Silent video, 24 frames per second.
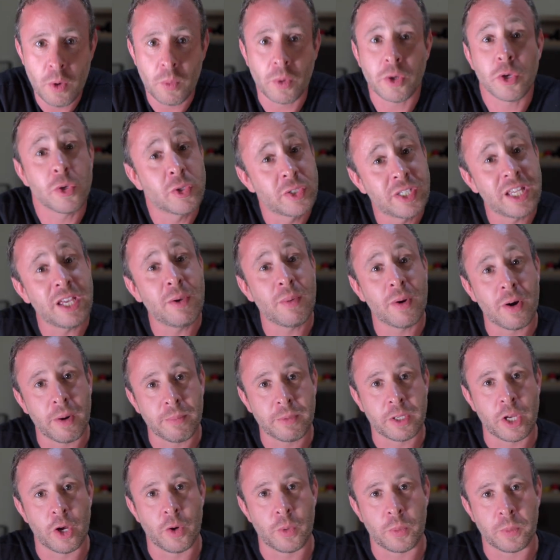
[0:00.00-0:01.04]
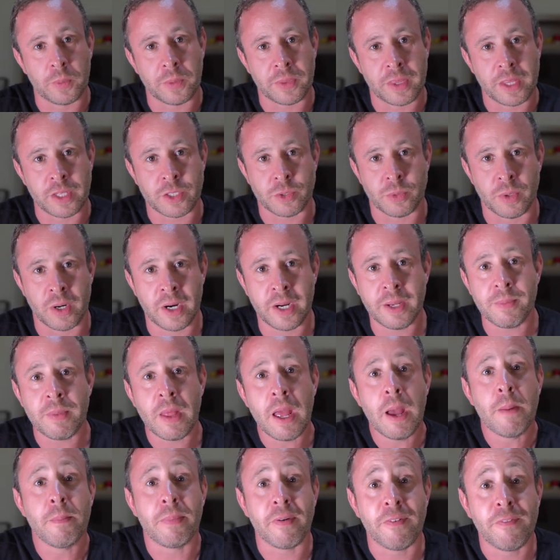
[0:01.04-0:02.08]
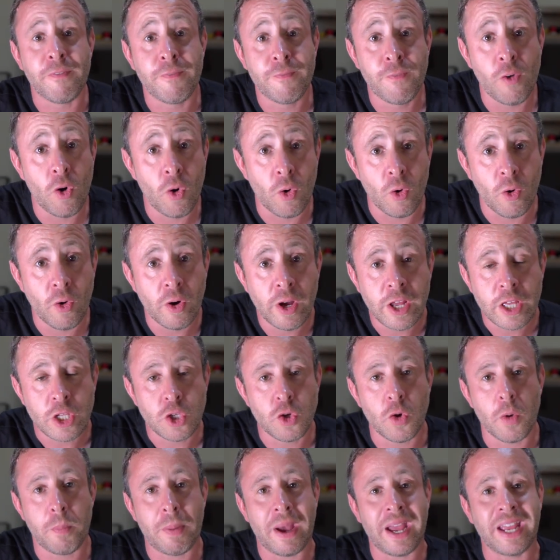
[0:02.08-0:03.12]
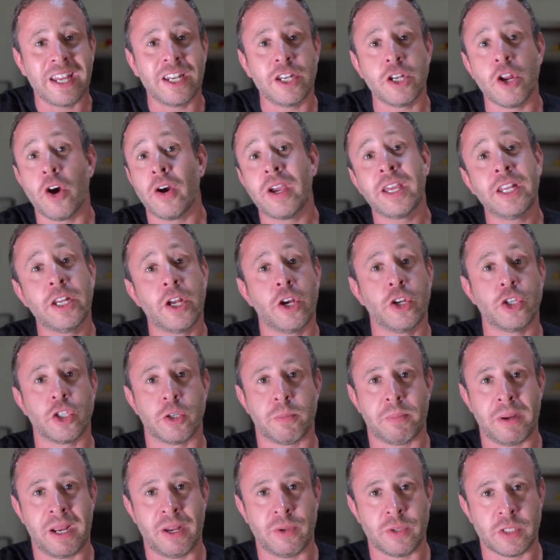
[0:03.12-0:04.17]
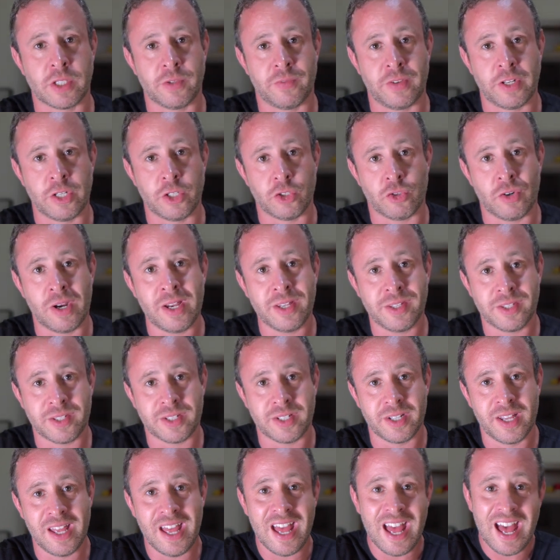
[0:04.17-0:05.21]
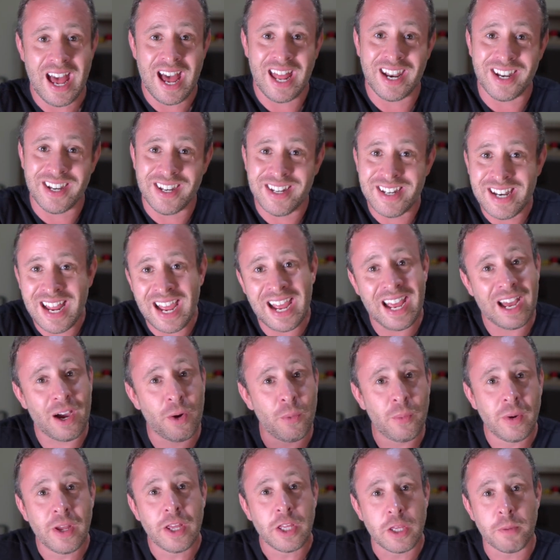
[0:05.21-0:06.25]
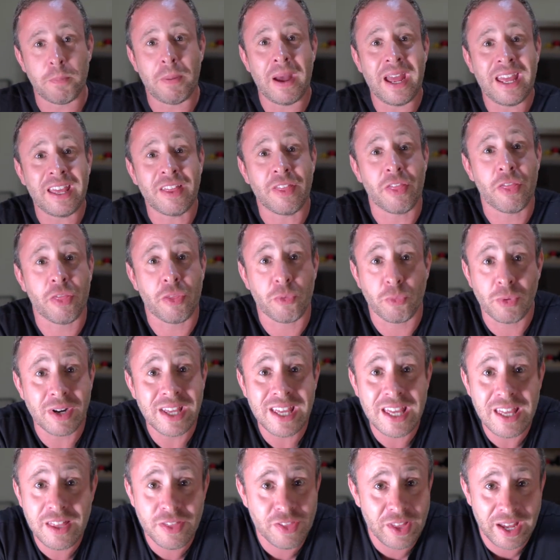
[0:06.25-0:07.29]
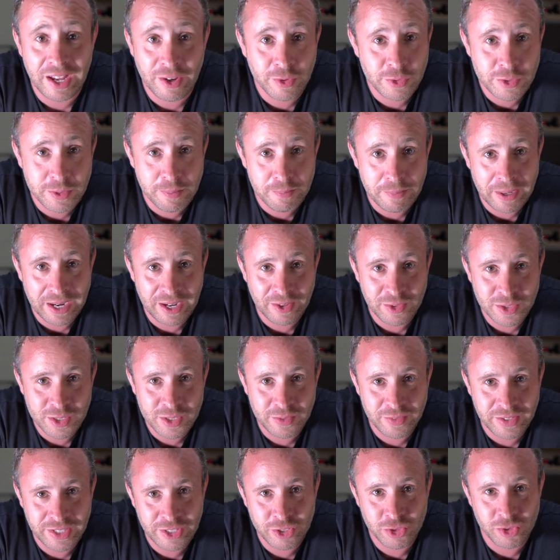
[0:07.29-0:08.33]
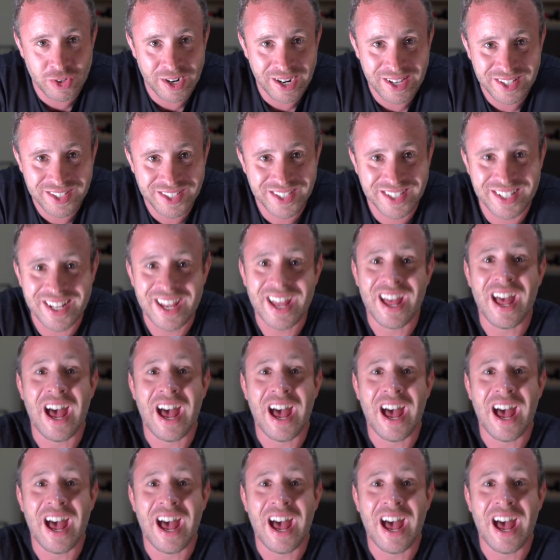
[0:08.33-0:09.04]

Well, you see where I'm going with this, right? Before you were paying £900 of interest, and now you're paying £3,000 of interest.